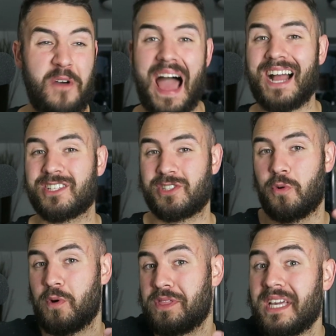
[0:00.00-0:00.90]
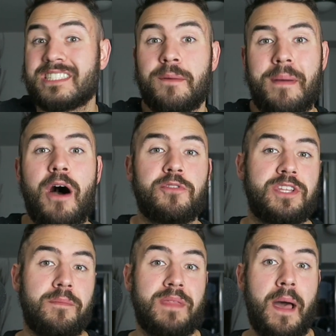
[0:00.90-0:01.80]
facts or things
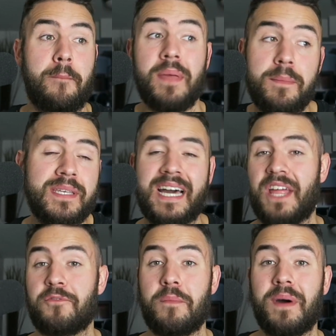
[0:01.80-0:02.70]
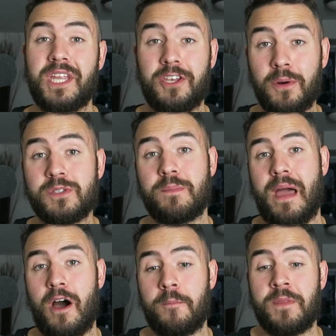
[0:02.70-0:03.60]
about them that maybe not everybody knows
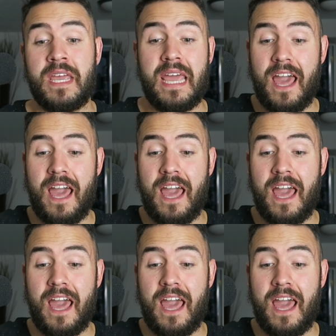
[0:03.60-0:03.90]
about.